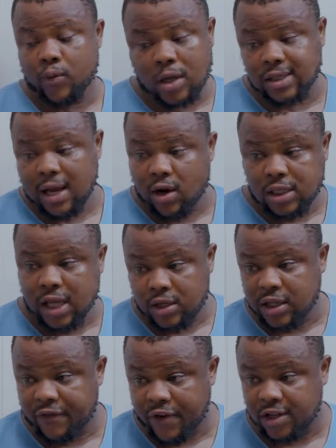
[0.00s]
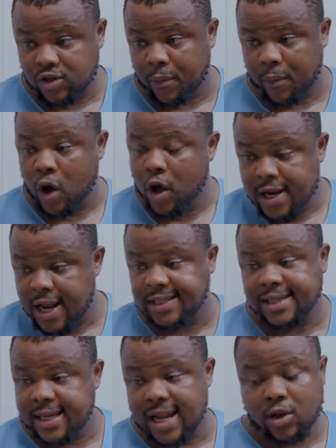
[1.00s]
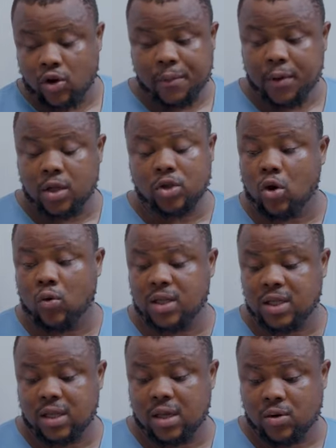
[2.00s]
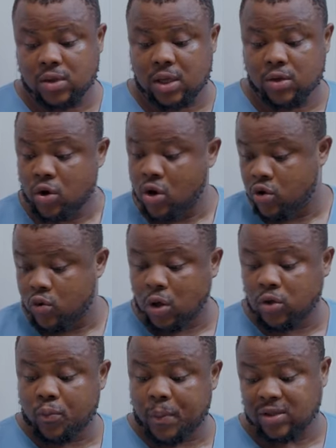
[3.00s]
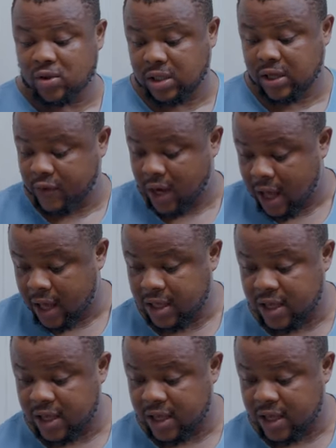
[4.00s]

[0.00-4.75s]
Because I know say you're very stubborn. Next thing now you go begin talk with him, they don't send you. You won't do pass yourself now.